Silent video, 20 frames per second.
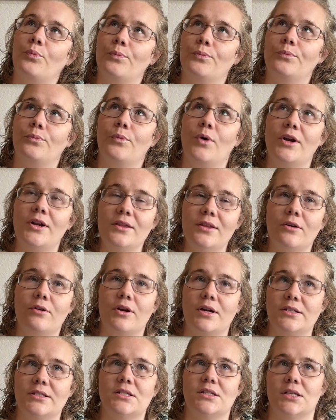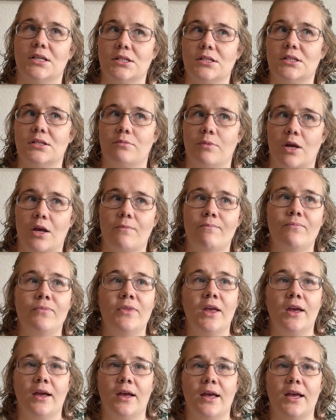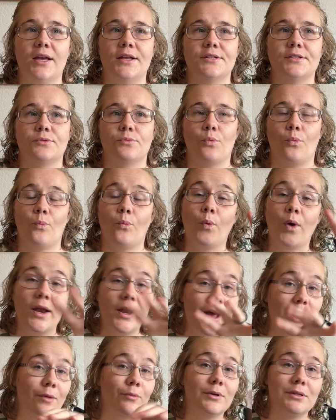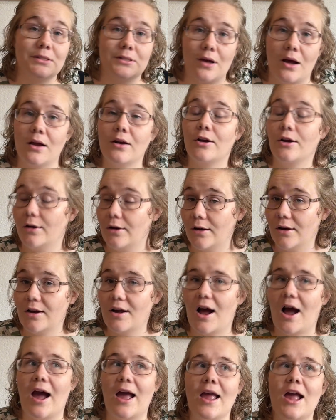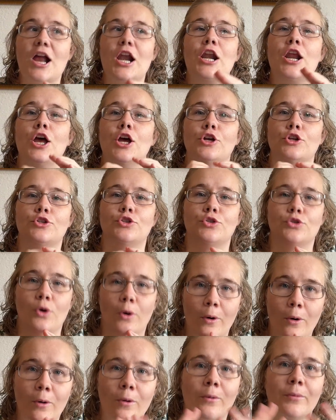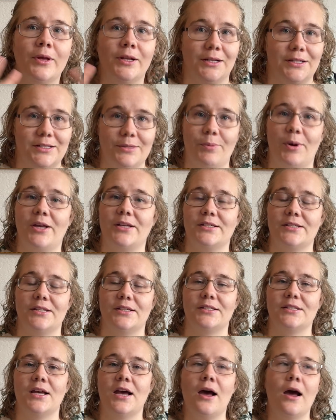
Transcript: One of the craziest things to me is when I was not a cook, I had so many spices.